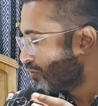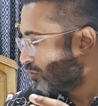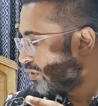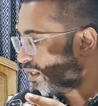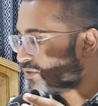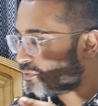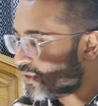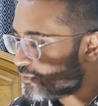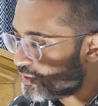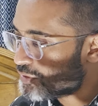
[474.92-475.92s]
So the last
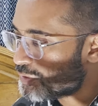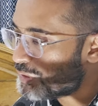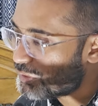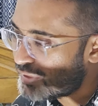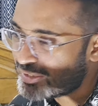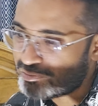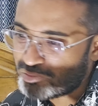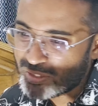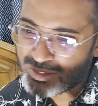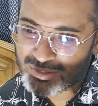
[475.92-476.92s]
one I'm going to show you is a
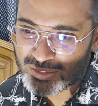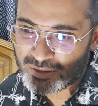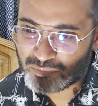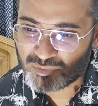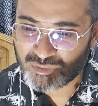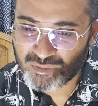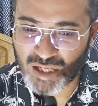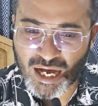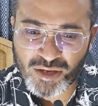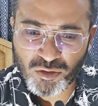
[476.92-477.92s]
fragrance. Uh,
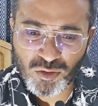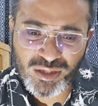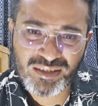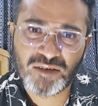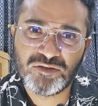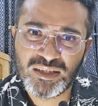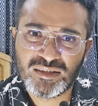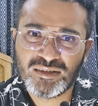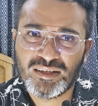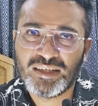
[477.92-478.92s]
I always loved it.
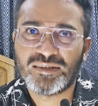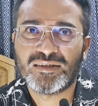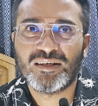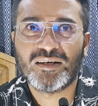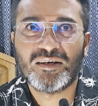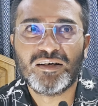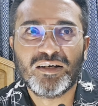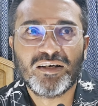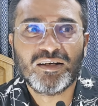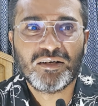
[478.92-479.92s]
It's a
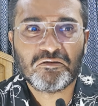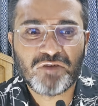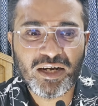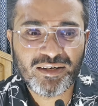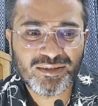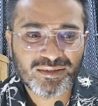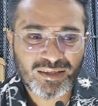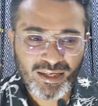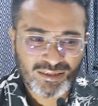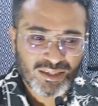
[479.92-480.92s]
fragrance
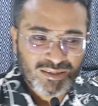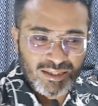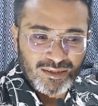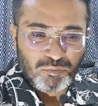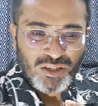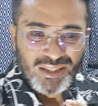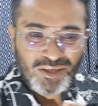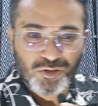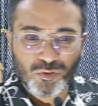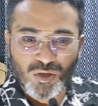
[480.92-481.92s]
like just like the pistachio